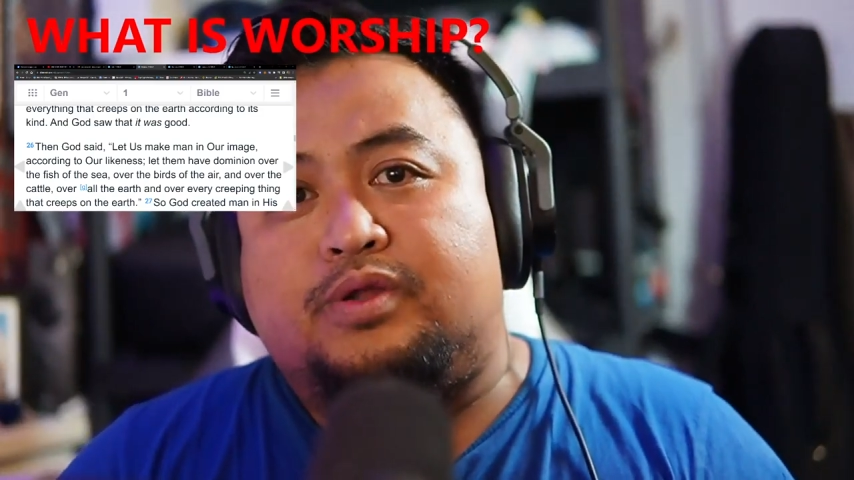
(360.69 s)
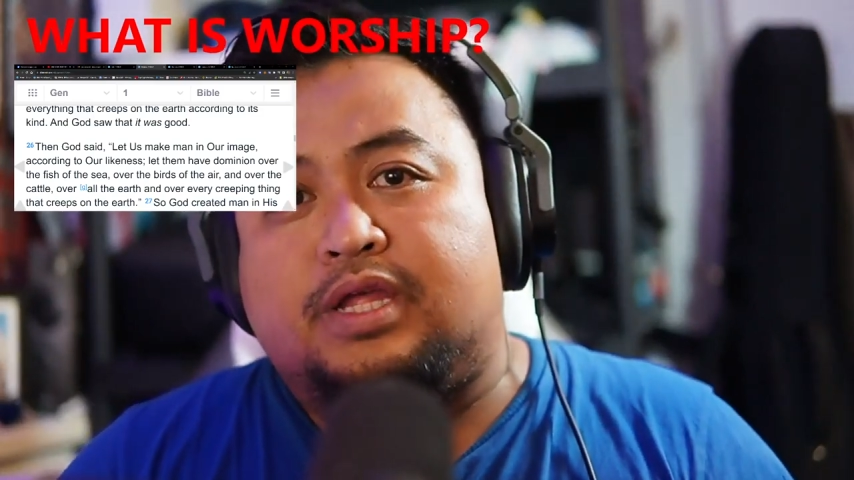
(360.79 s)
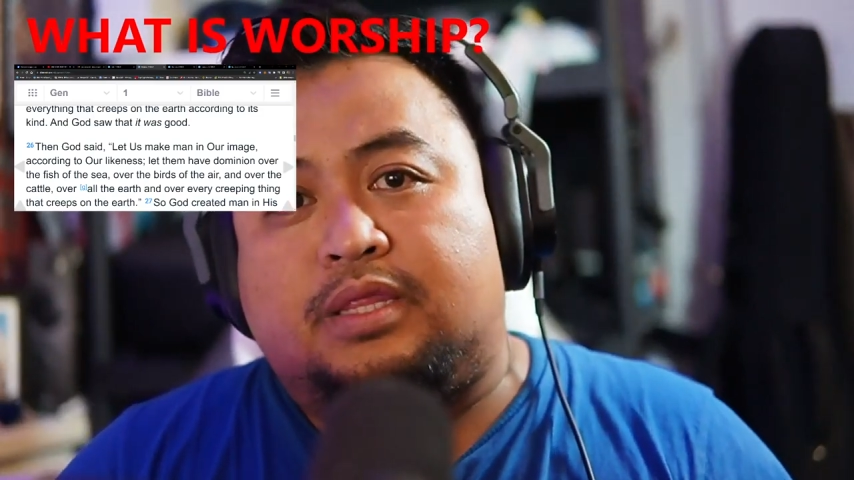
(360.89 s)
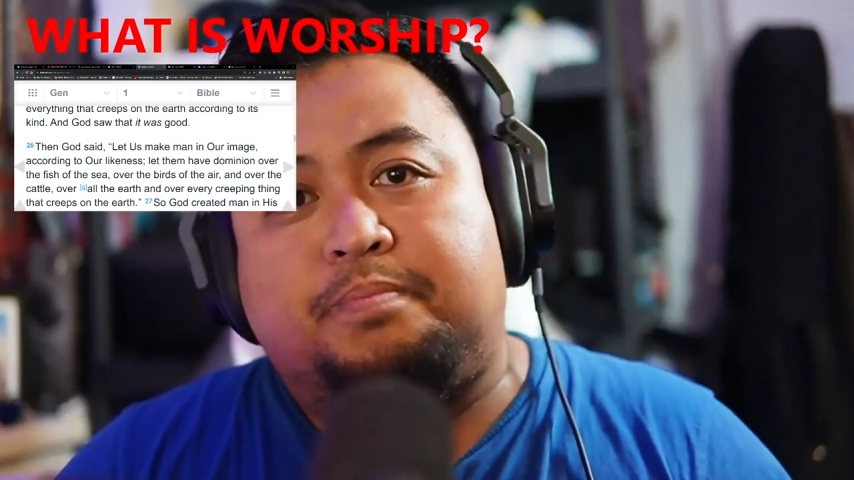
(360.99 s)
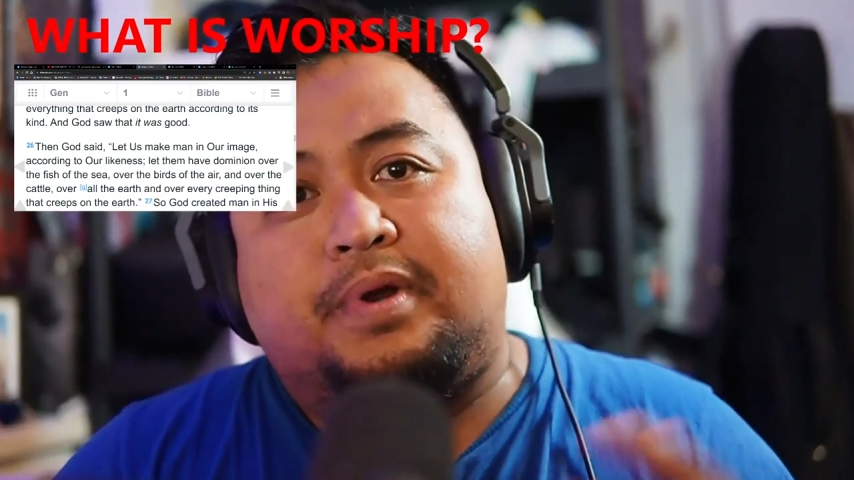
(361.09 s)
do
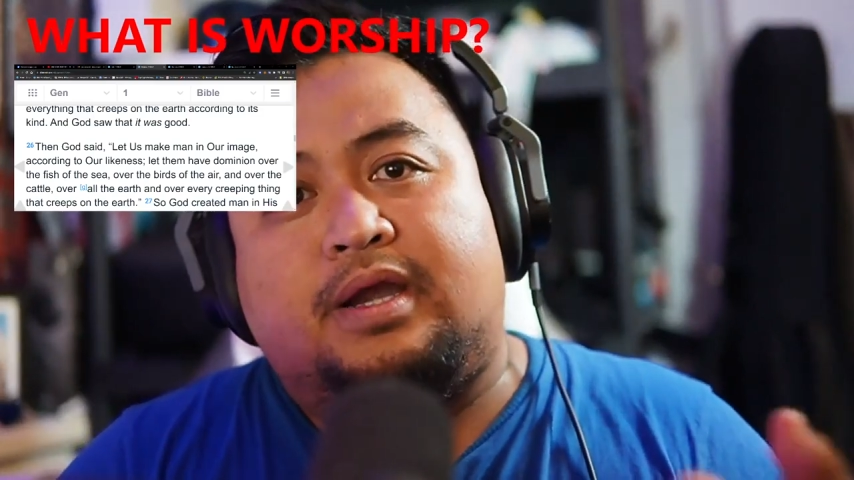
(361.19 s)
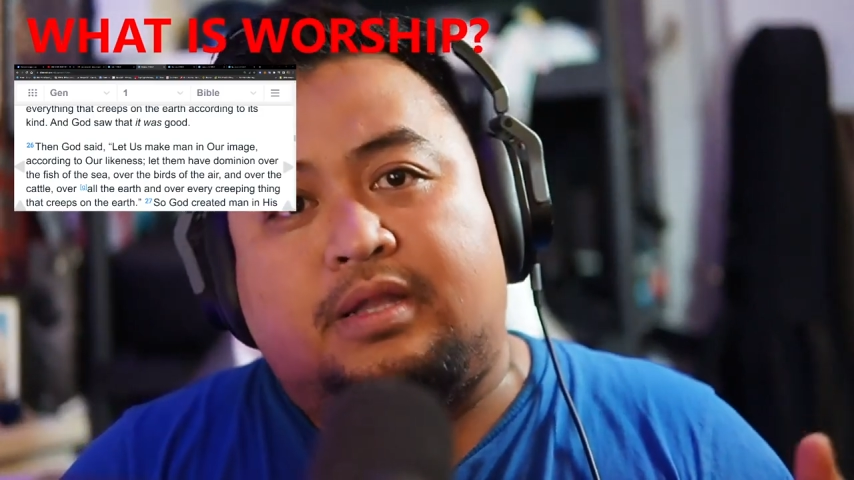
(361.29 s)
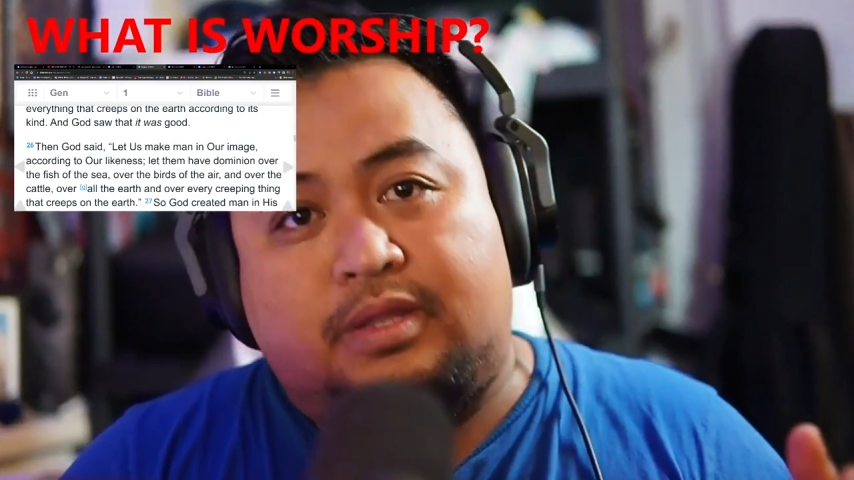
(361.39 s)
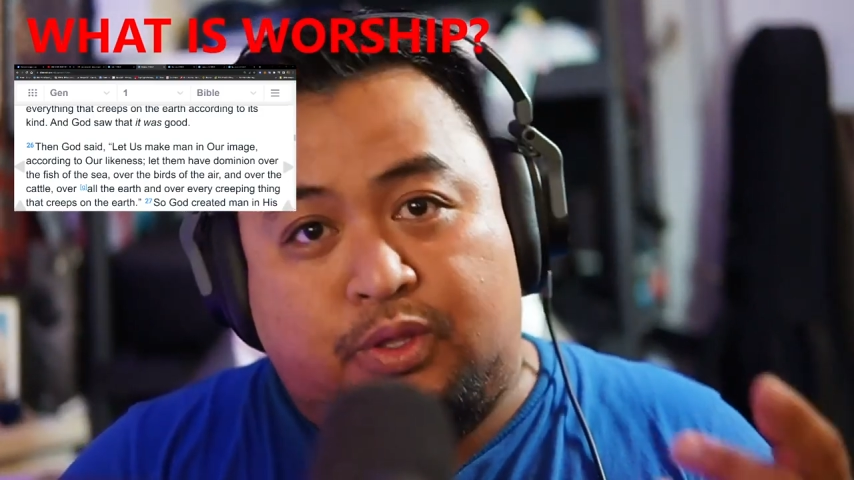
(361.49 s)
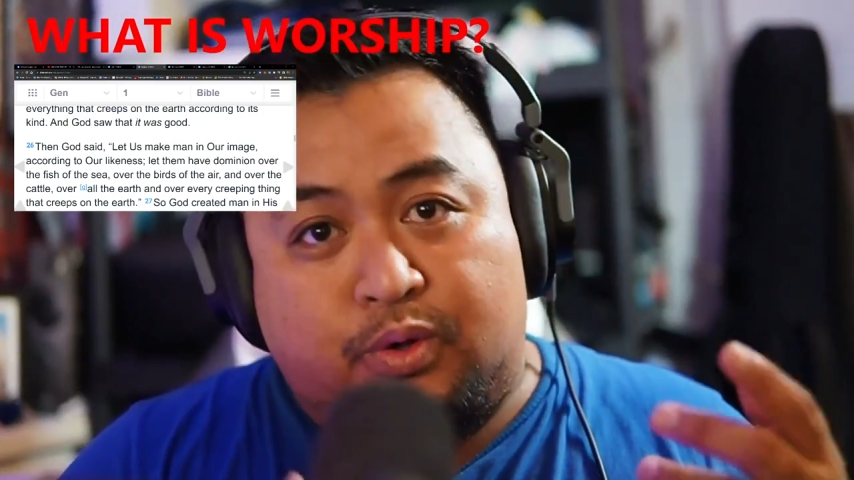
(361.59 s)
not depart
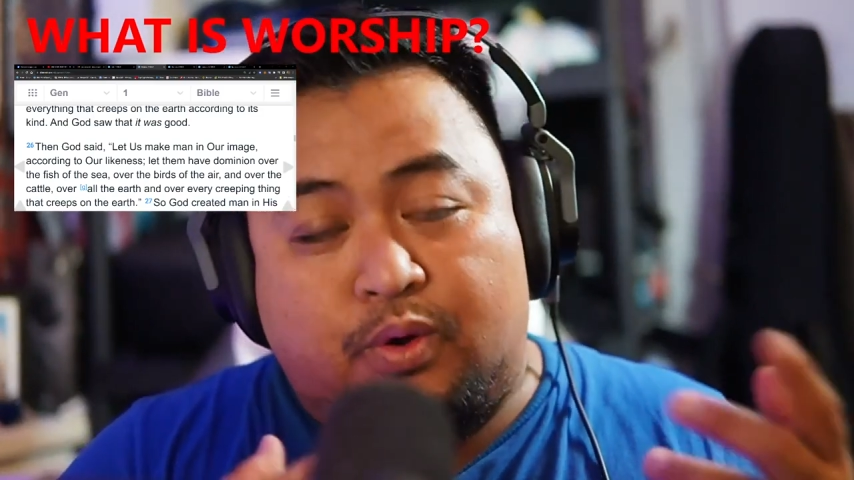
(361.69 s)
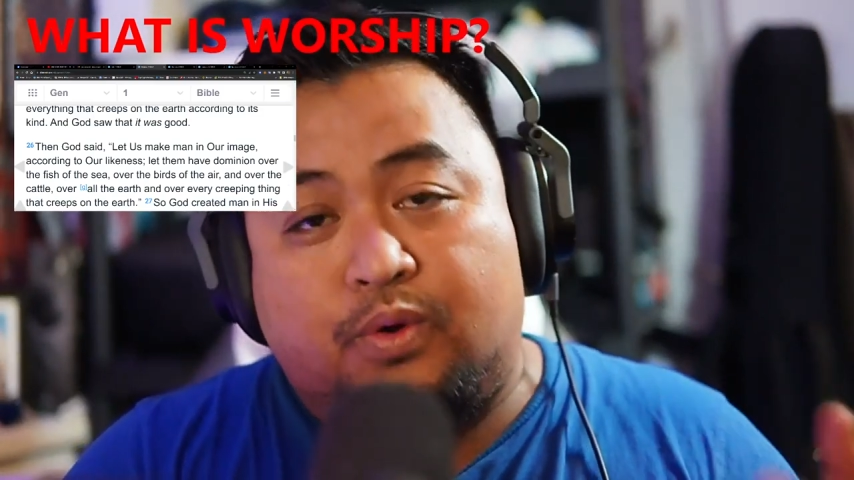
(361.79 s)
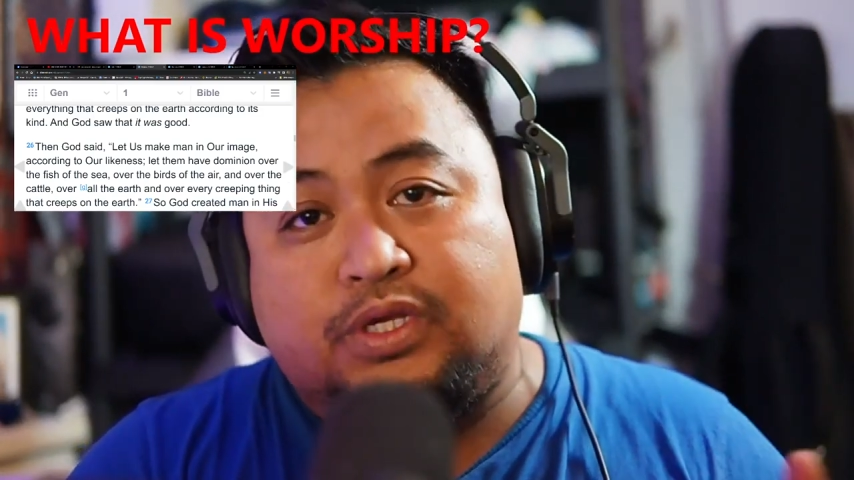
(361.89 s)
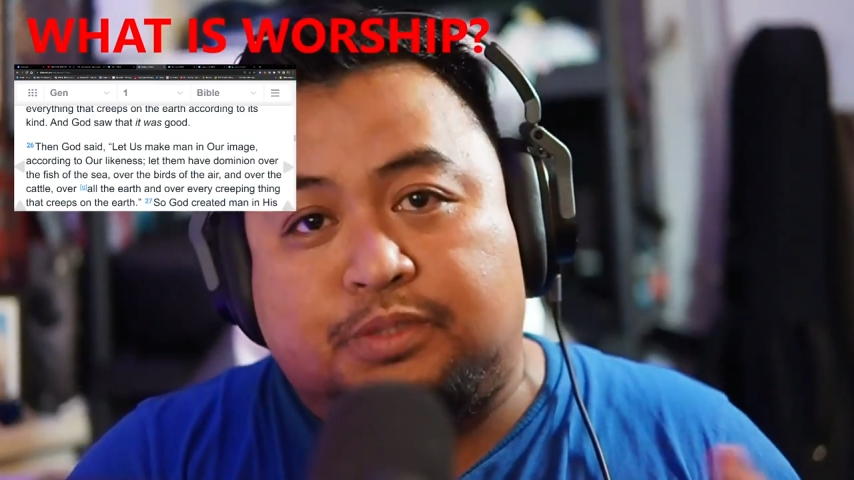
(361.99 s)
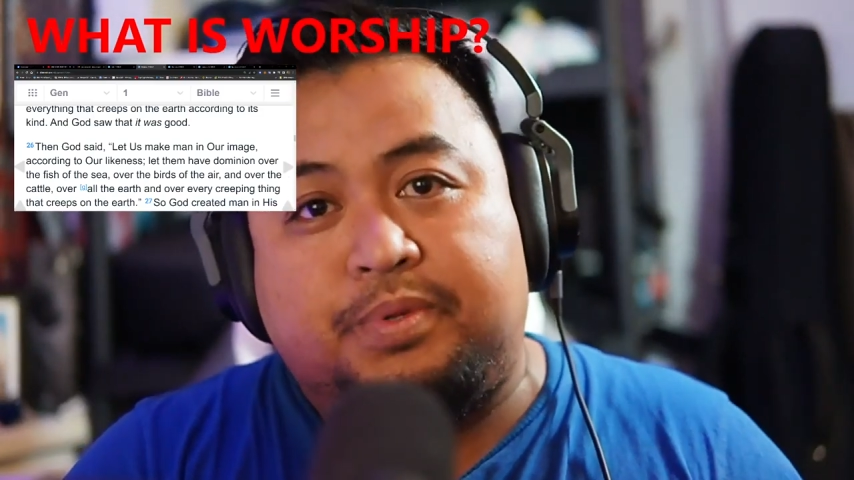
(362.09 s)
your
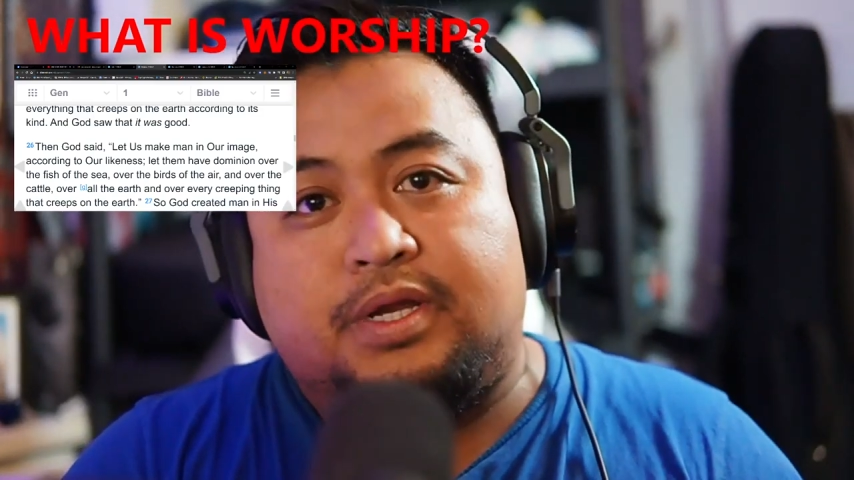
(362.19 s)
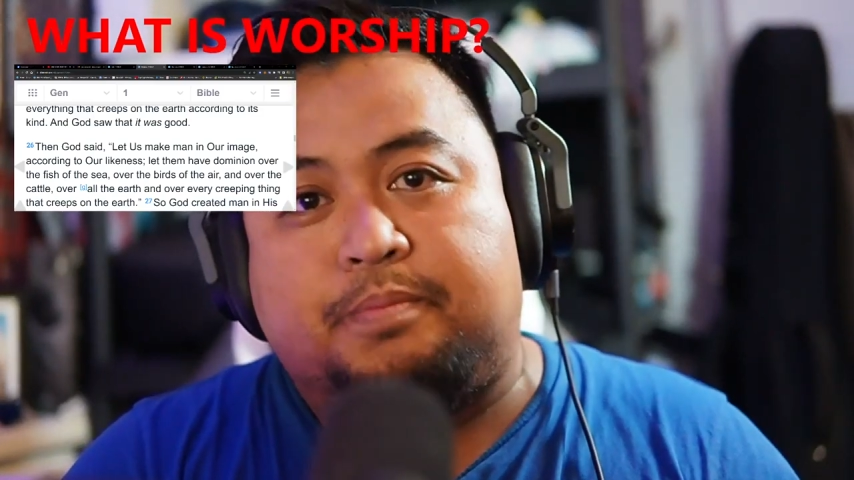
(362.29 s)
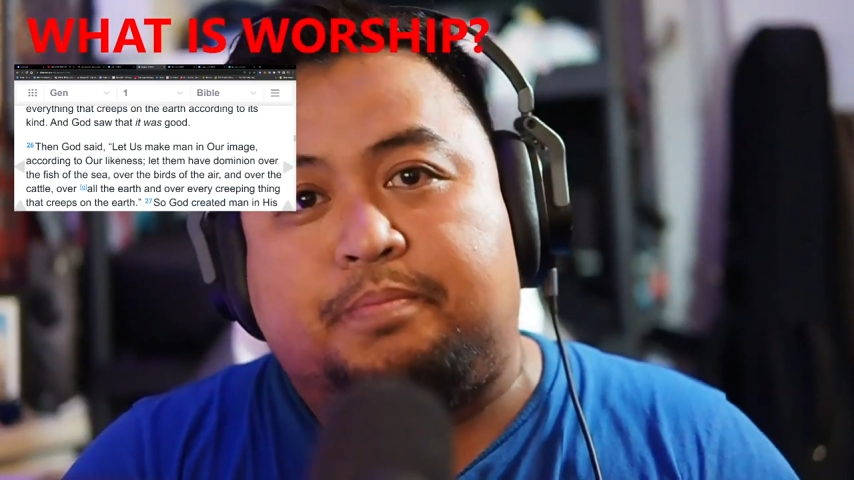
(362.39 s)
Holy Spirit